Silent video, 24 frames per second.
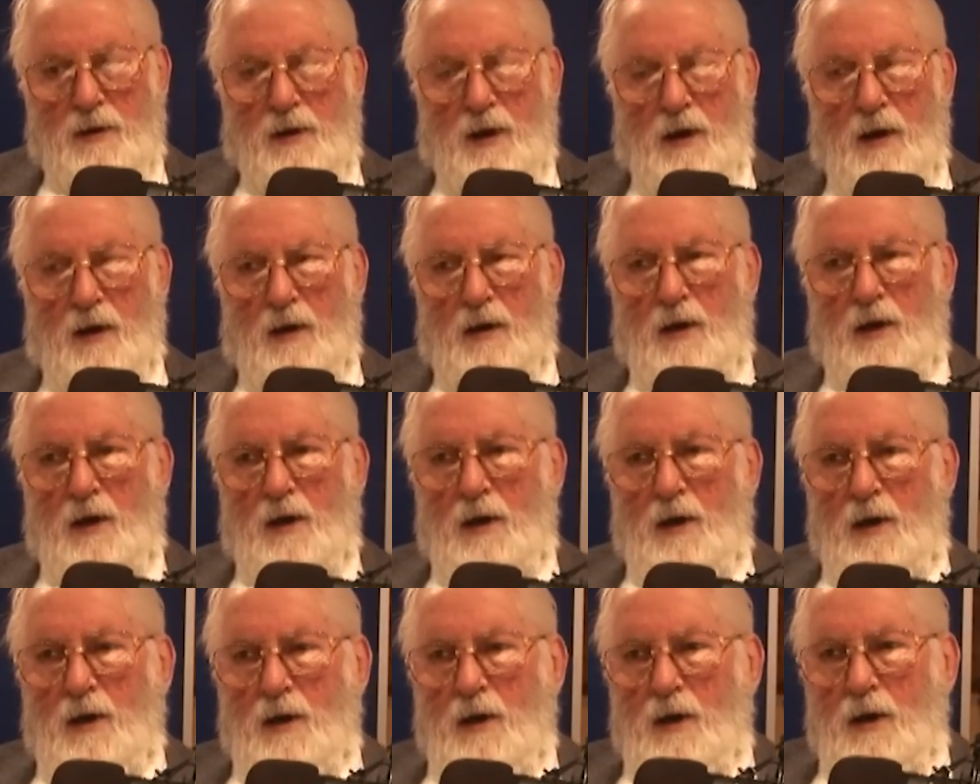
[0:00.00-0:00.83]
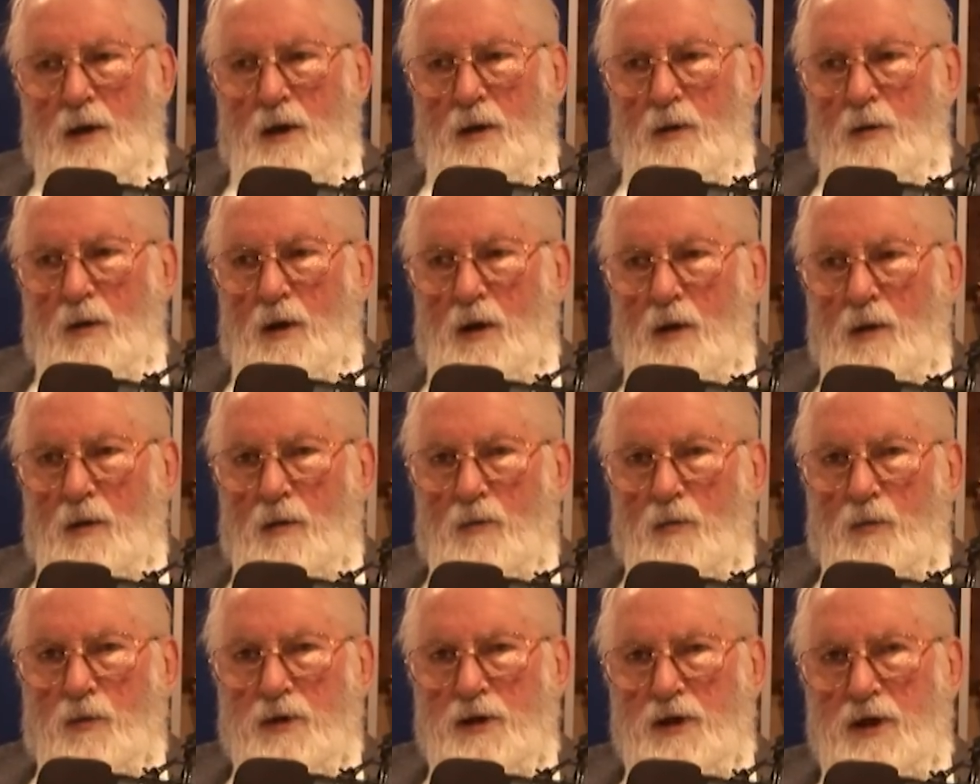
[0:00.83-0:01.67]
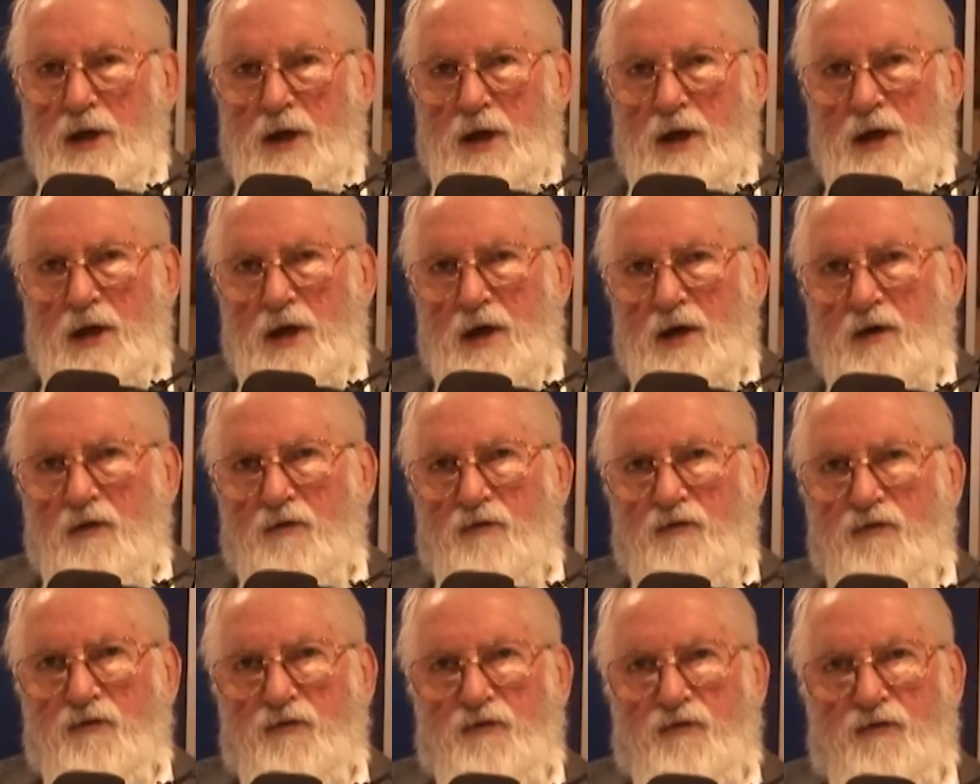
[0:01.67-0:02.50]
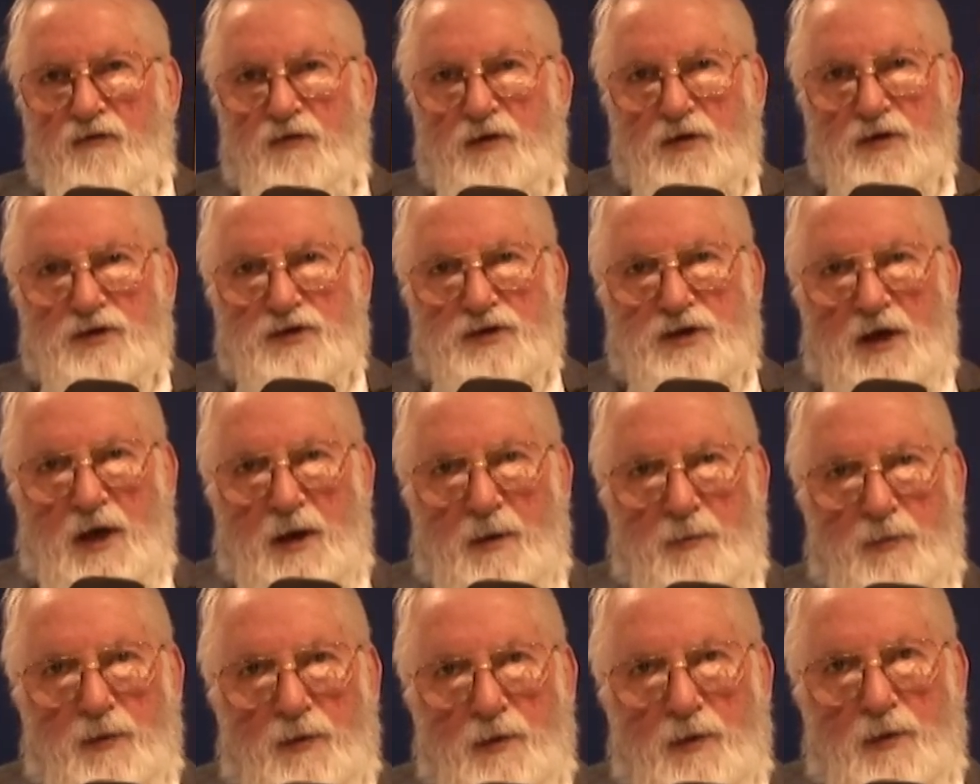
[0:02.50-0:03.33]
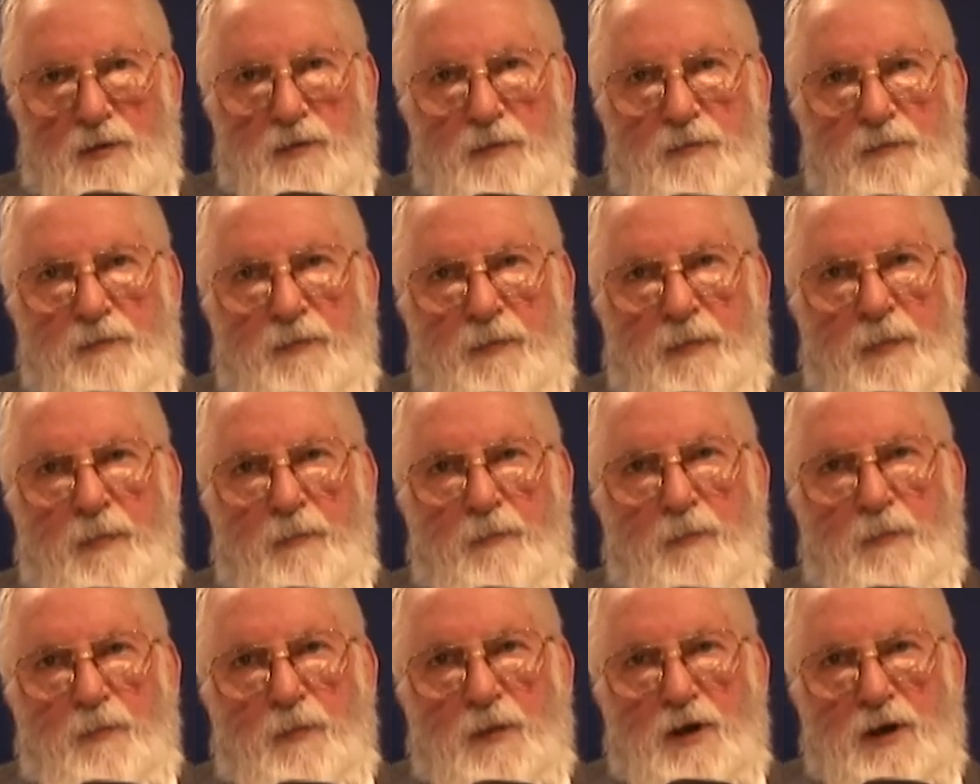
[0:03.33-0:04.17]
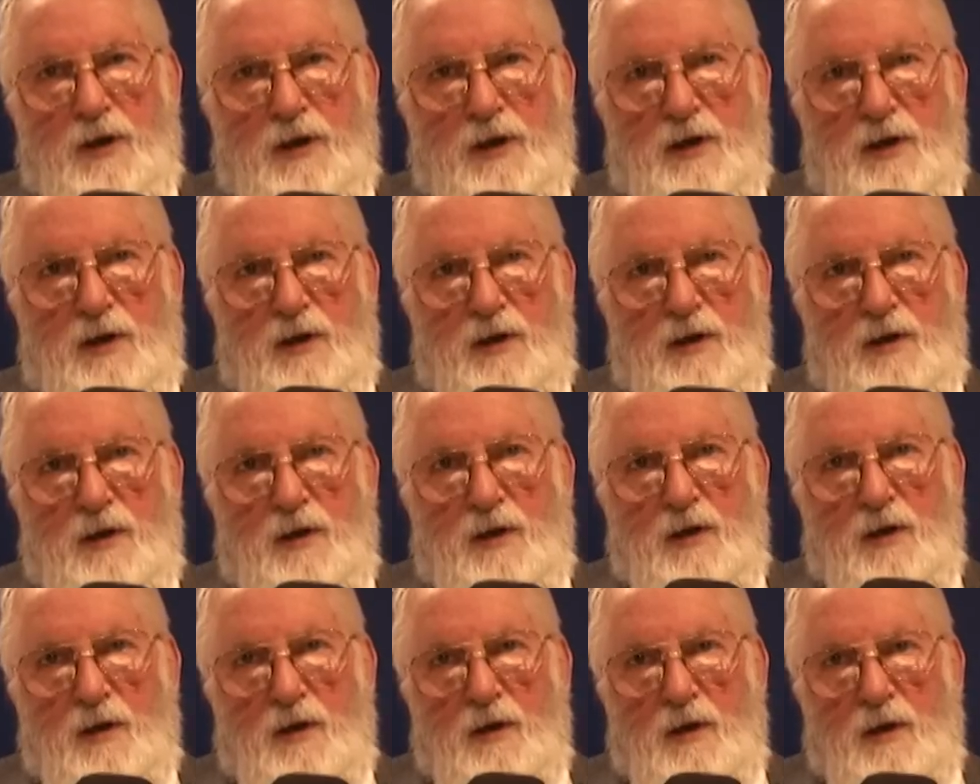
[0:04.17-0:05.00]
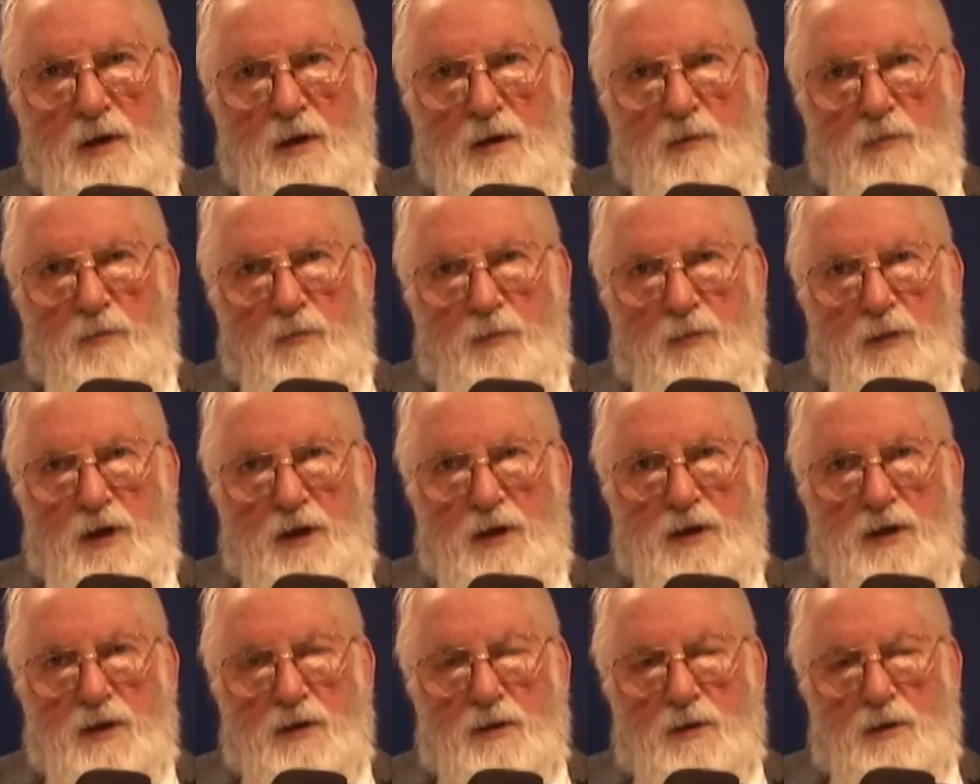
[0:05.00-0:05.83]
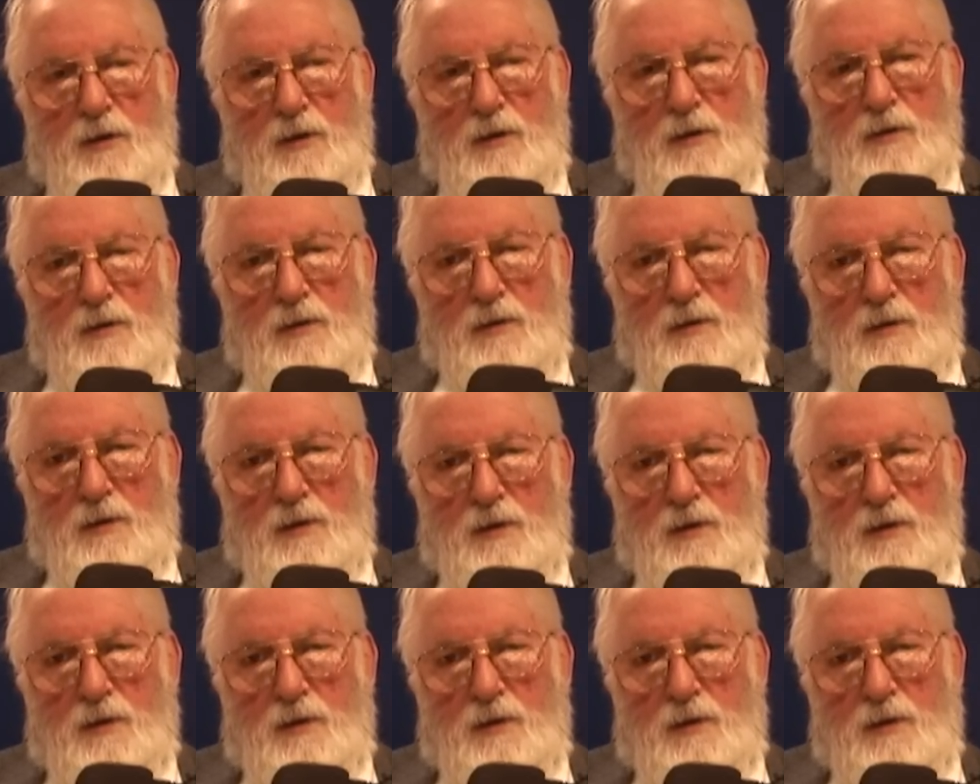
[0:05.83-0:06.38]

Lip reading: Yeah. Well, we have, for example, many medical